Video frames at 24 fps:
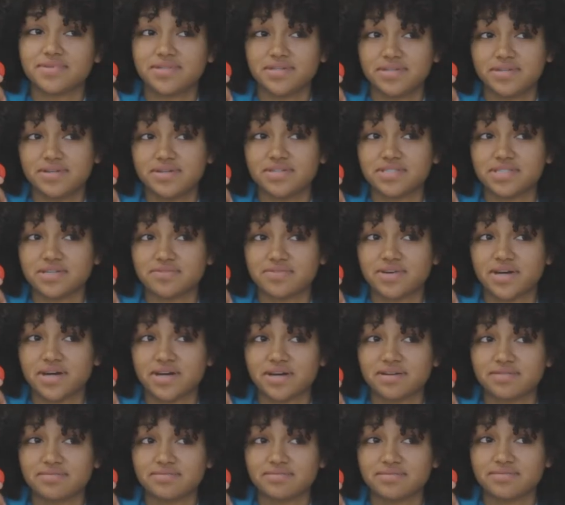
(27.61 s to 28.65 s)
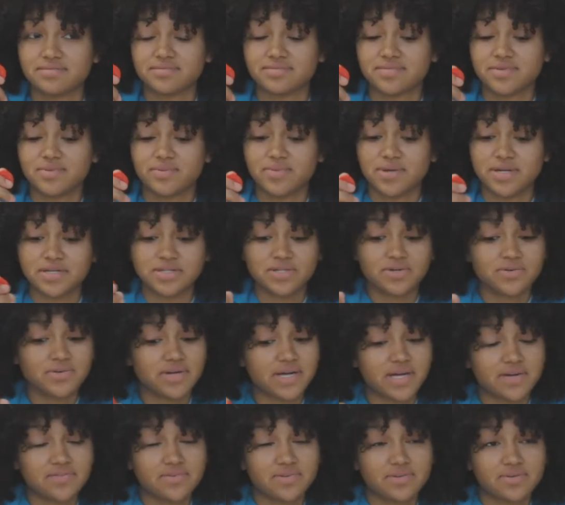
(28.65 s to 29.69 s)
Years I've got. What I don't
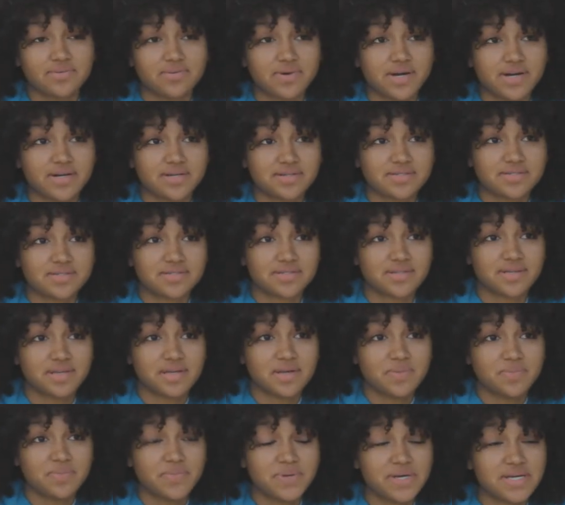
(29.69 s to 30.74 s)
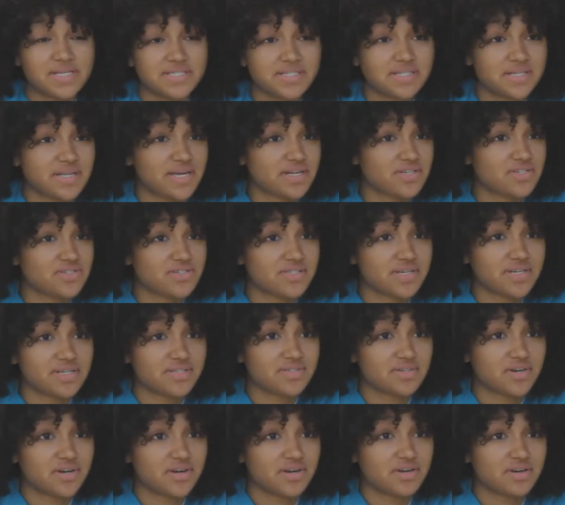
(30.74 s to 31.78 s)
have are the rocks think in the
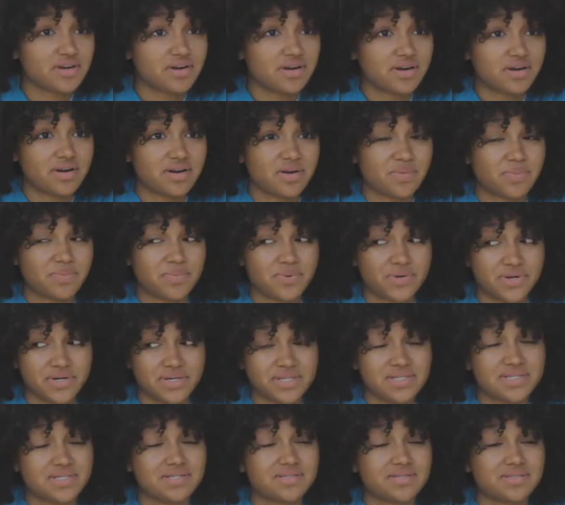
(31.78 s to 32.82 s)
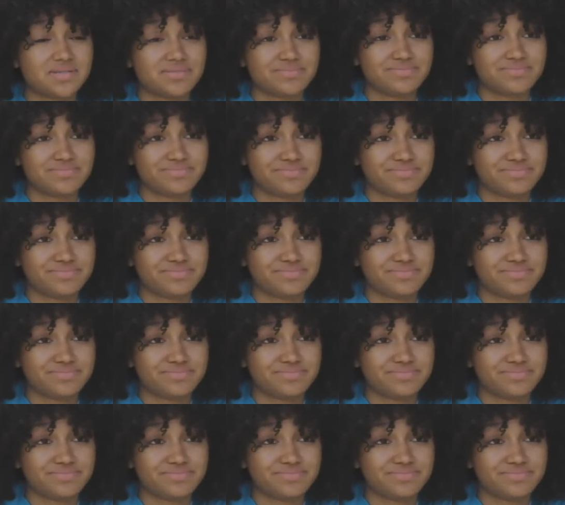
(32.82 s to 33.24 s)
exercise yard are pretty slim.